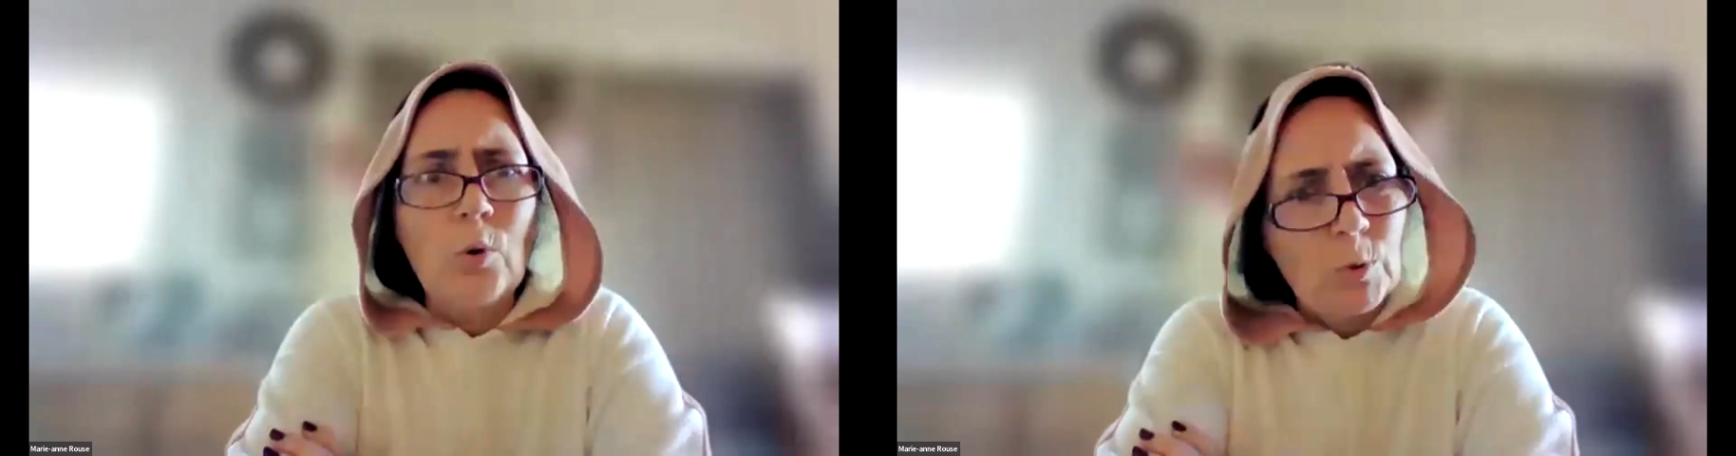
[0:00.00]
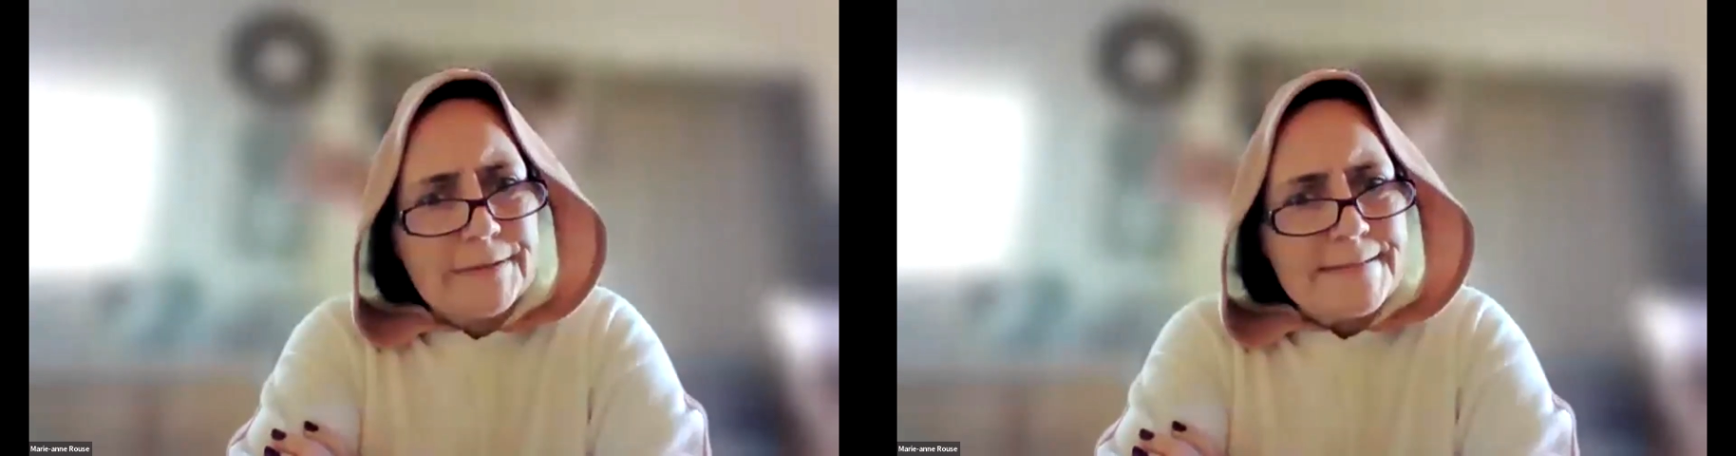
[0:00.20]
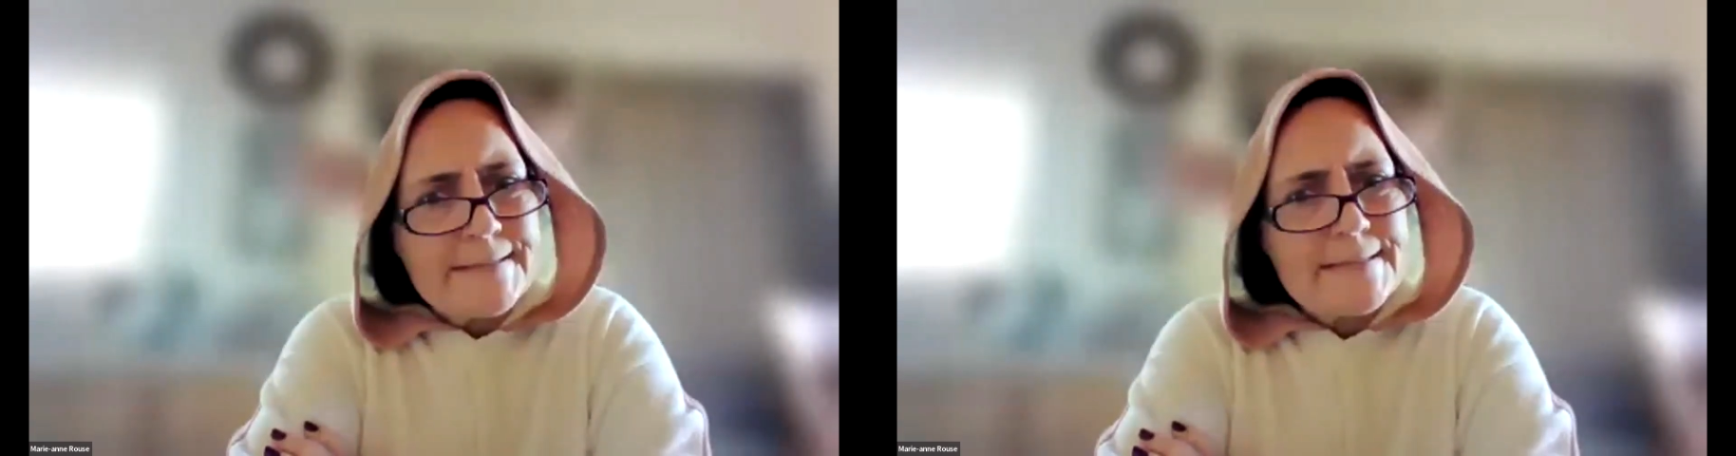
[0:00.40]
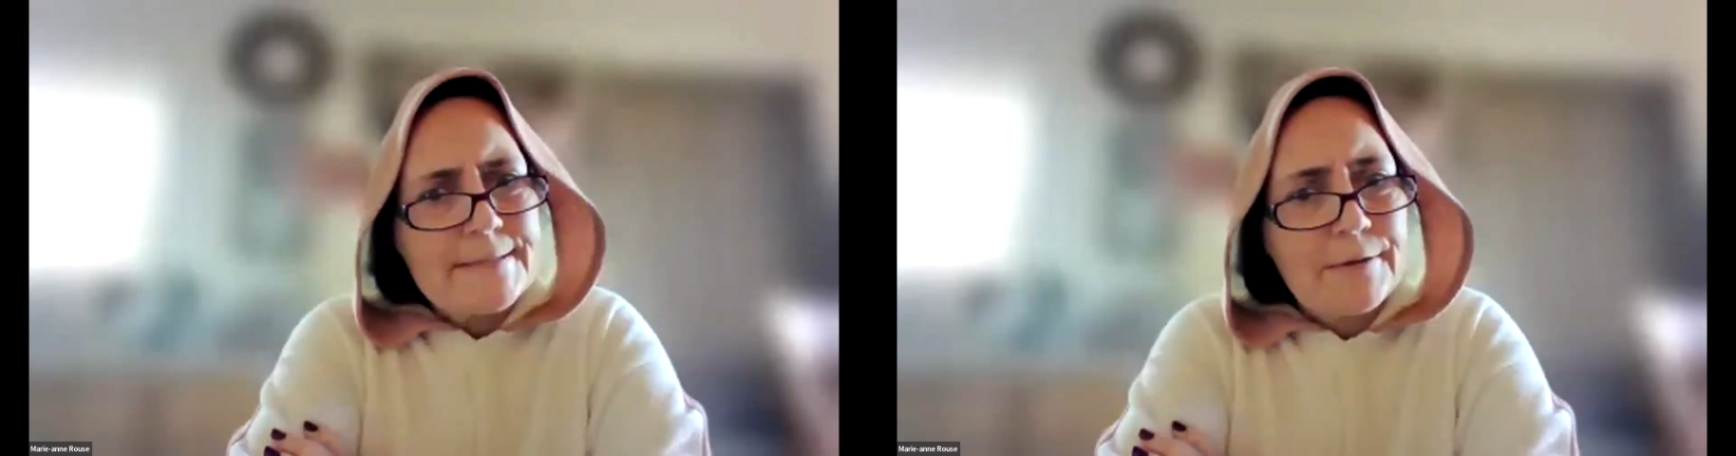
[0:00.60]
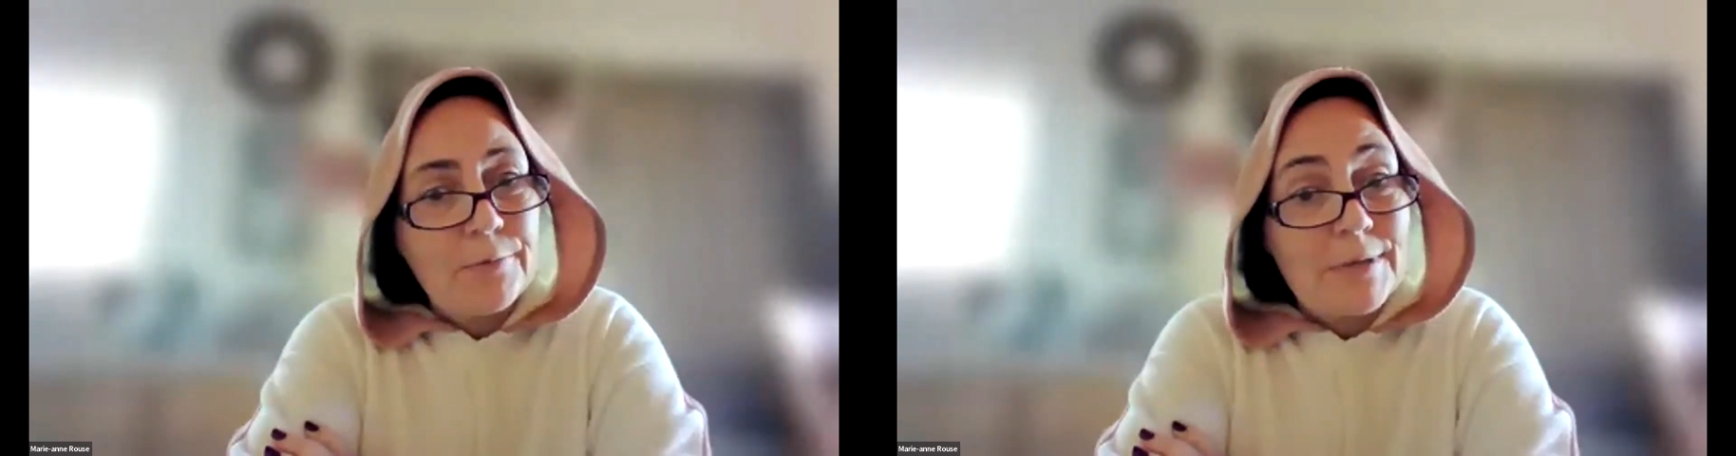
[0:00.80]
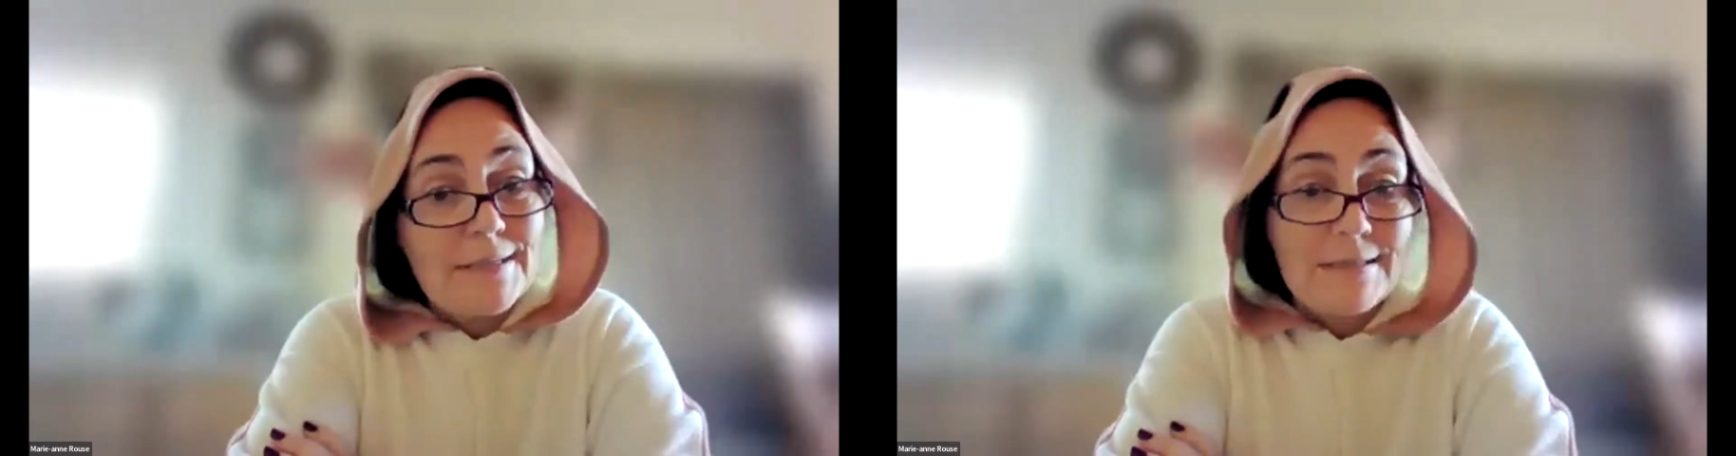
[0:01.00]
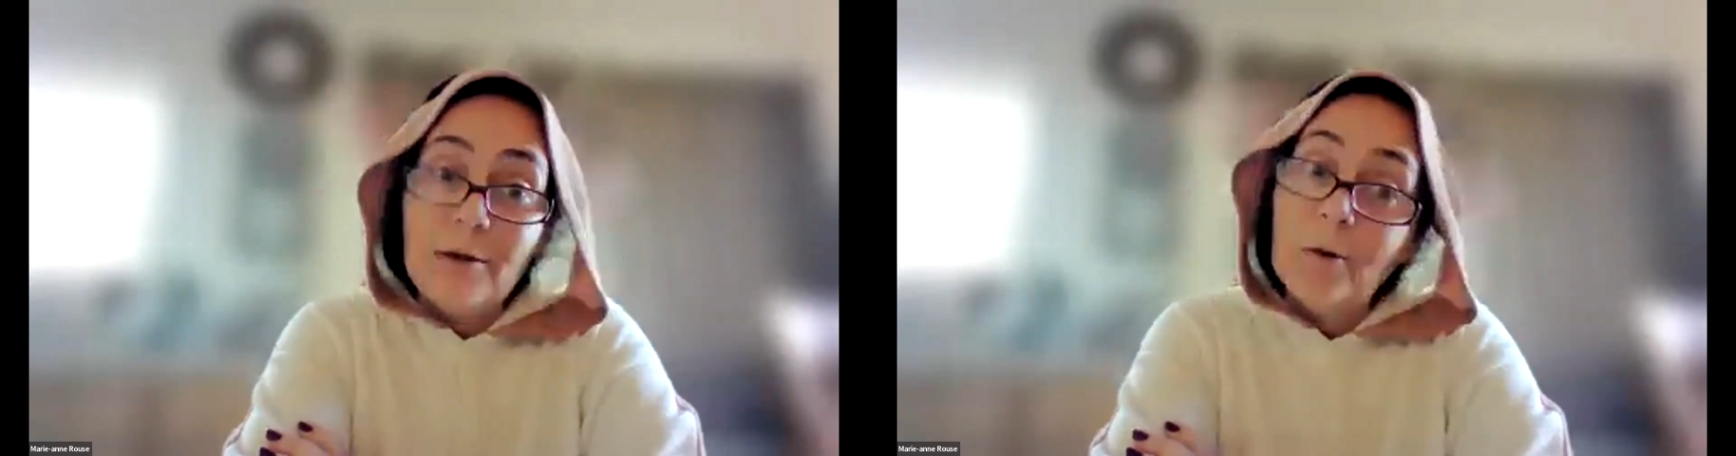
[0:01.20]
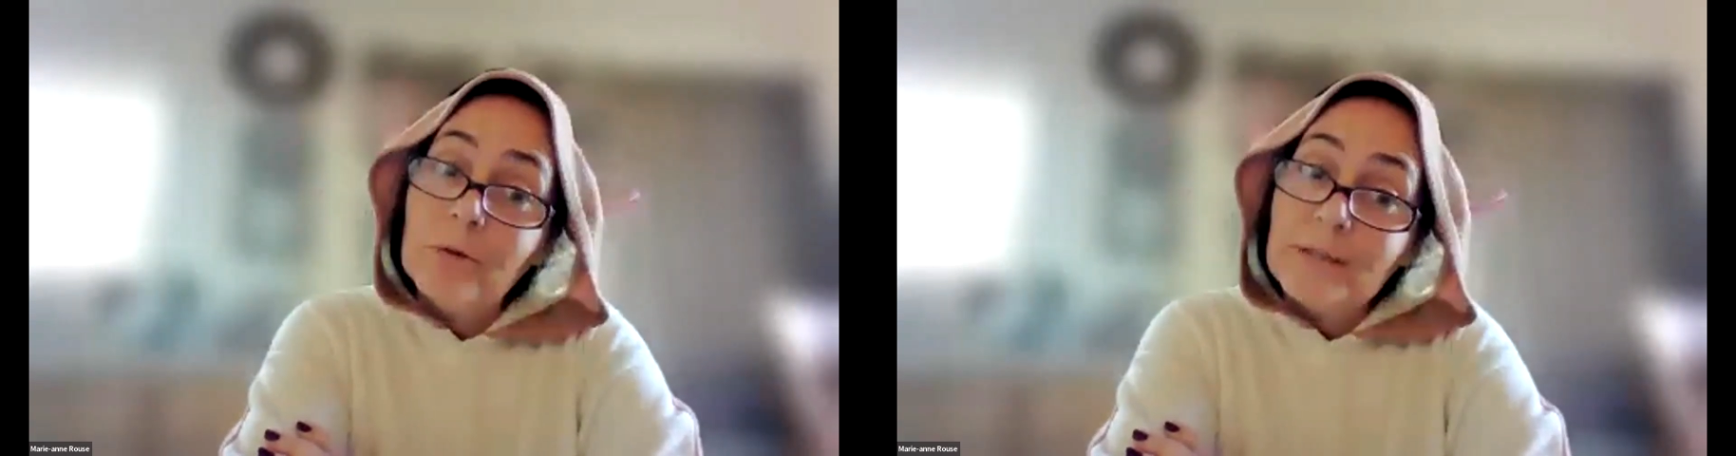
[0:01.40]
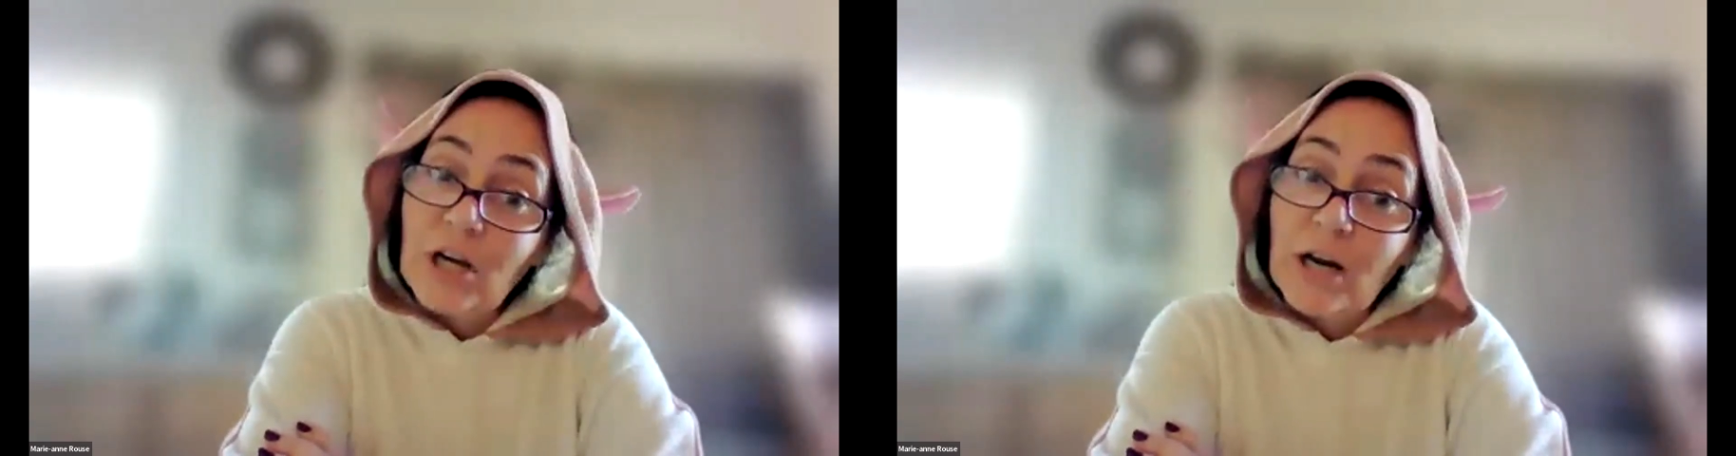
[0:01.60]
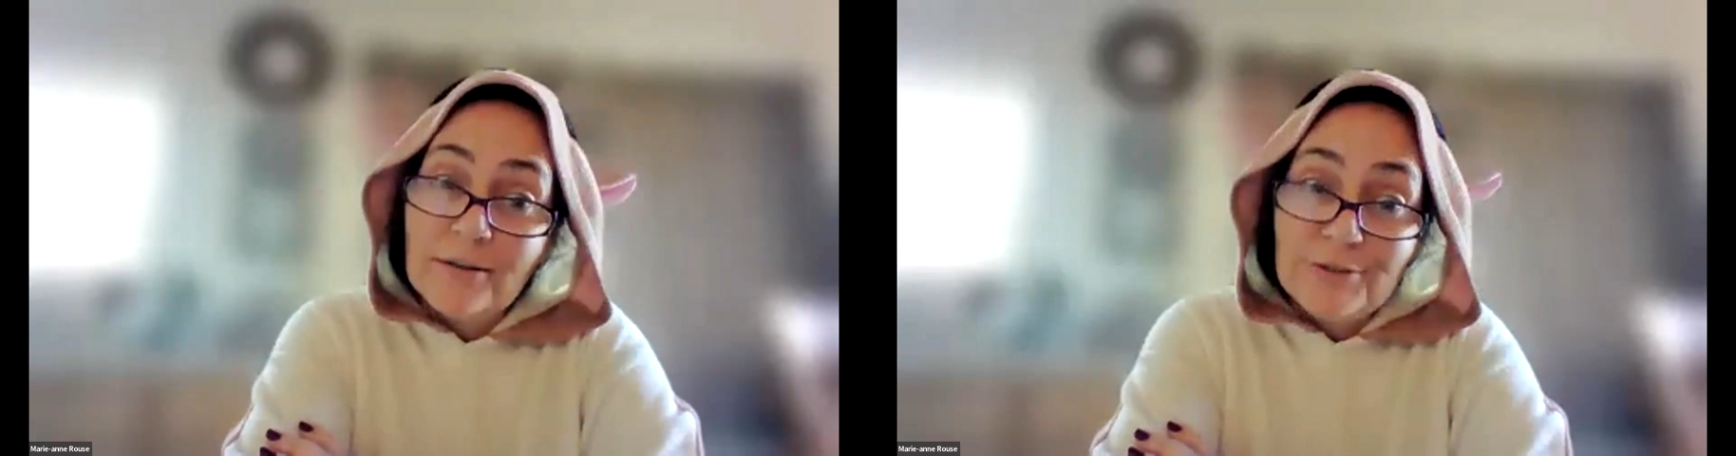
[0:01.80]
oldest was the only
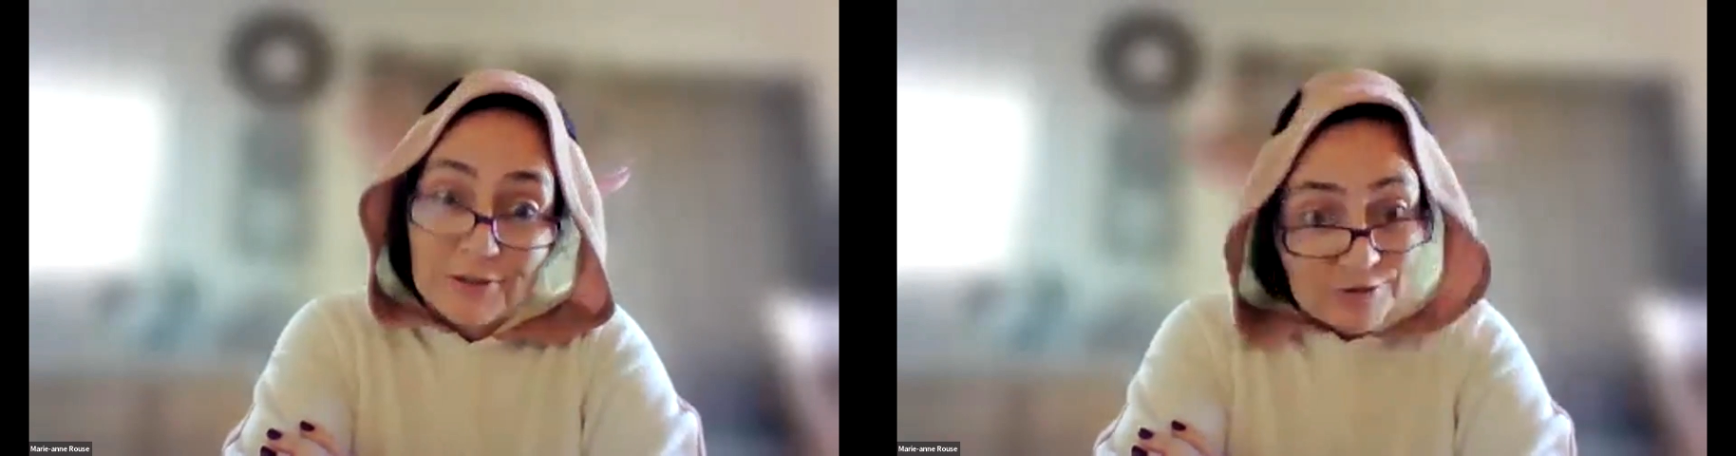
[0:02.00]
child,